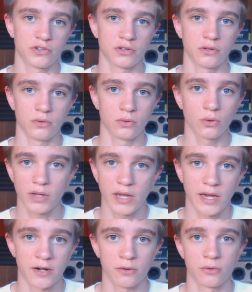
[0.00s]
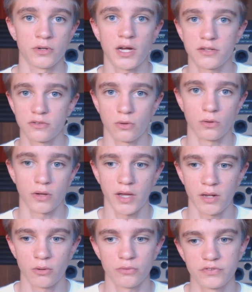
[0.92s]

to look at it or not to look at it.